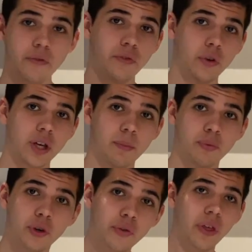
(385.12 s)
If you can
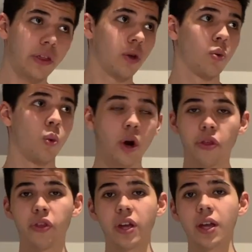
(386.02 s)
prove that you're
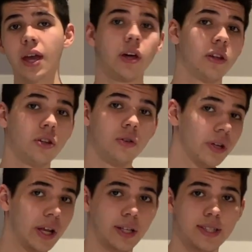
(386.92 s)
worthy, then you'll
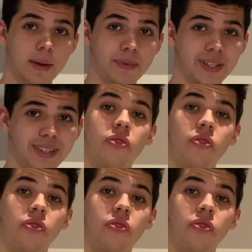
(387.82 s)
get accepted.